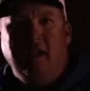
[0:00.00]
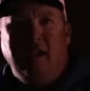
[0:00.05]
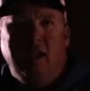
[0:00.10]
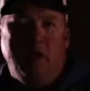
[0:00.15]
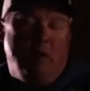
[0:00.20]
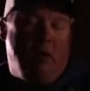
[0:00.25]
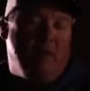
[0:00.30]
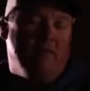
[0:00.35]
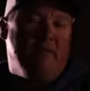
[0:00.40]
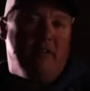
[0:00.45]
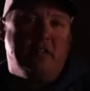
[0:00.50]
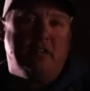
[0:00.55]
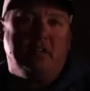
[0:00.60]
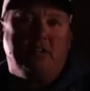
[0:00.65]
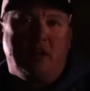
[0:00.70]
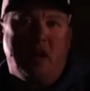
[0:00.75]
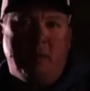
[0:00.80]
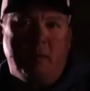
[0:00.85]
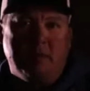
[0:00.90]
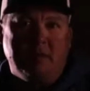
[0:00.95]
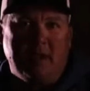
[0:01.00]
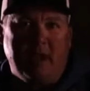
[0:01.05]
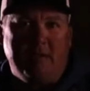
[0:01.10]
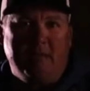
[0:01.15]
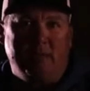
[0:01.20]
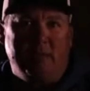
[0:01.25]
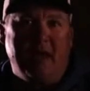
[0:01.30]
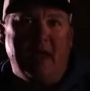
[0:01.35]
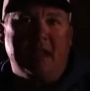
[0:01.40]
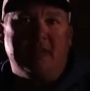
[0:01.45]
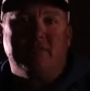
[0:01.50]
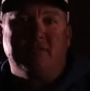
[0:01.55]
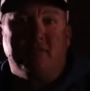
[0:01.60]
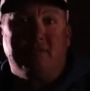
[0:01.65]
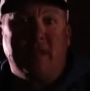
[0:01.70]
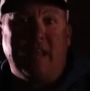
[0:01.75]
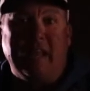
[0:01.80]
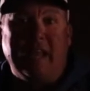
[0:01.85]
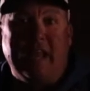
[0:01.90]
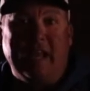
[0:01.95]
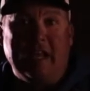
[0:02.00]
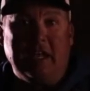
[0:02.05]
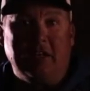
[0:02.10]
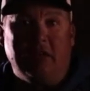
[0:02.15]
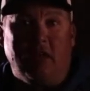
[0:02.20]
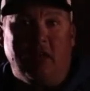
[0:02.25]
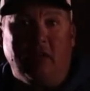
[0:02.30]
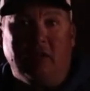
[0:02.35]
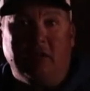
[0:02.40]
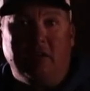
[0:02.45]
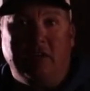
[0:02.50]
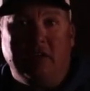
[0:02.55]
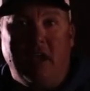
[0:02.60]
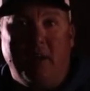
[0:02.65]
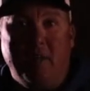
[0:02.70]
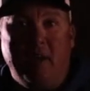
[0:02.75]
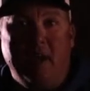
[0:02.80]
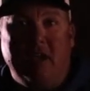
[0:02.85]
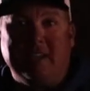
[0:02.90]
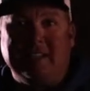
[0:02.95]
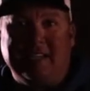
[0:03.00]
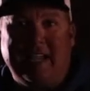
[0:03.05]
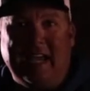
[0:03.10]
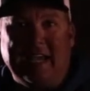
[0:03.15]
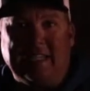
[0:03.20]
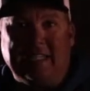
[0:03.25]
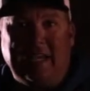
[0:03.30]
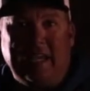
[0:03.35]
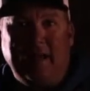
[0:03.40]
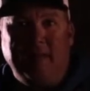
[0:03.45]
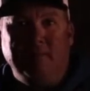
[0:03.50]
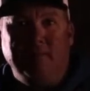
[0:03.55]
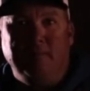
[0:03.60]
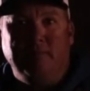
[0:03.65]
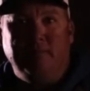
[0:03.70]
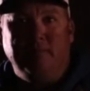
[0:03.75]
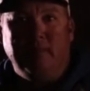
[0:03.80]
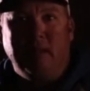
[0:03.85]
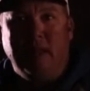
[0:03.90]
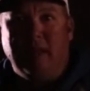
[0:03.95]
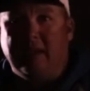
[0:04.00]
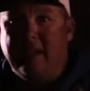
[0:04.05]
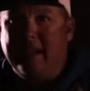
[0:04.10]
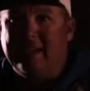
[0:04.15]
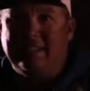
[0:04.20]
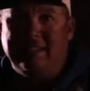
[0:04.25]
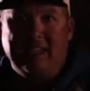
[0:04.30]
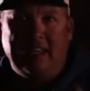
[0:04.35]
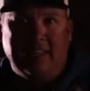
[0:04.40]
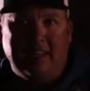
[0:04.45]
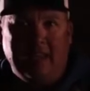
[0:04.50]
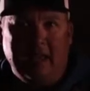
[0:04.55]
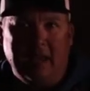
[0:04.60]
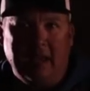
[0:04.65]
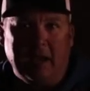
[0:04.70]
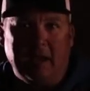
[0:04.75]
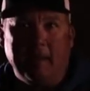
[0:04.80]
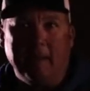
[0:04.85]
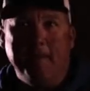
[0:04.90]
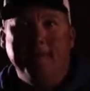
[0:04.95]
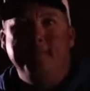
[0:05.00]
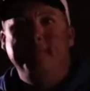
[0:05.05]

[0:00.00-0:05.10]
You know, when I'm fishing tournaments, I practice from daylight to dark. Come in, it's nighttime, can't see a thing.